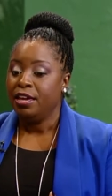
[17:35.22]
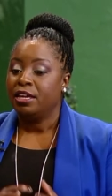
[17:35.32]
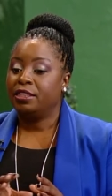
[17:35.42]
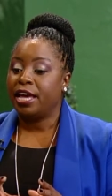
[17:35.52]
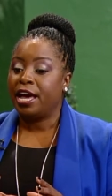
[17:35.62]

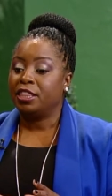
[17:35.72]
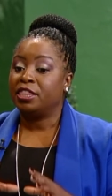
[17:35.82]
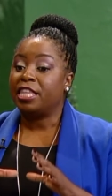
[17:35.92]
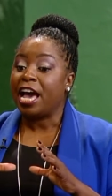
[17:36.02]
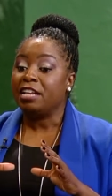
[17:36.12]
that
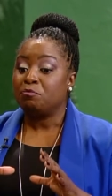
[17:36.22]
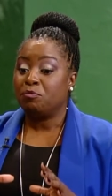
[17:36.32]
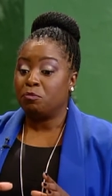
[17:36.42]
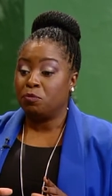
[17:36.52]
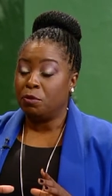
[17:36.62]
that
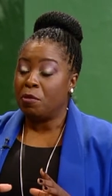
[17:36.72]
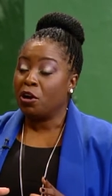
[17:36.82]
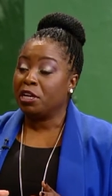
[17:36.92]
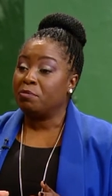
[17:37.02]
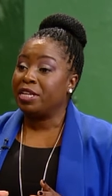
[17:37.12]
the
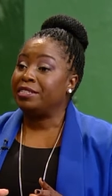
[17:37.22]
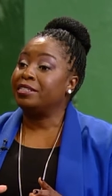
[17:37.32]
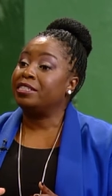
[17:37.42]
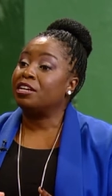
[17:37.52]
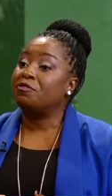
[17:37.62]
marketplace
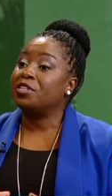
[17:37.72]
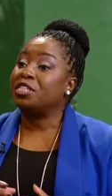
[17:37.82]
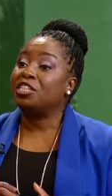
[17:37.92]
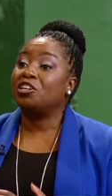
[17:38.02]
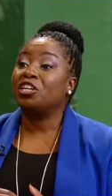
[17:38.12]
itself is
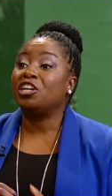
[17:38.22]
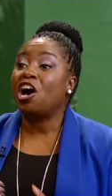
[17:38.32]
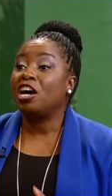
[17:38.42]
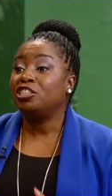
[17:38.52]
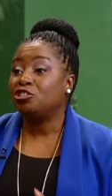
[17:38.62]
still an
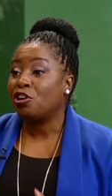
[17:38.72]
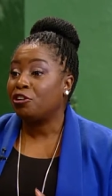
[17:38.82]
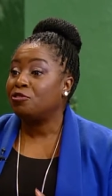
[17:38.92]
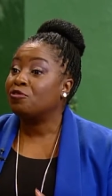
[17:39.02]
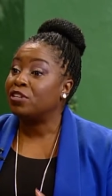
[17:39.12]

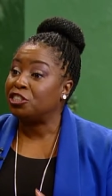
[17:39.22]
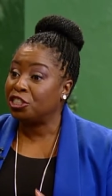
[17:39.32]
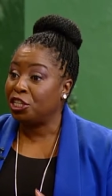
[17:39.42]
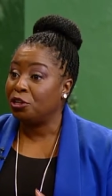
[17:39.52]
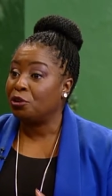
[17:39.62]
uncharted
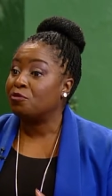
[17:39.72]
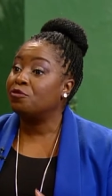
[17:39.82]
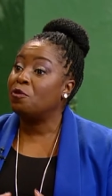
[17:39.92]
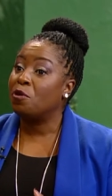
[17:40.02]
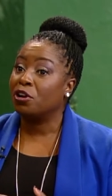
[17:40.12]
frontier
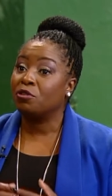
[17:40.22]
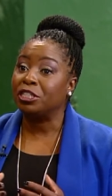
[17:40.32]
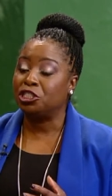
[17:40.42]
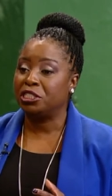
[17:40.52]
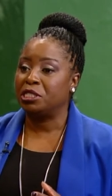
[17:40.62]
for
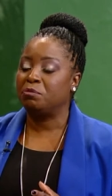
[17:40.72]
Christians,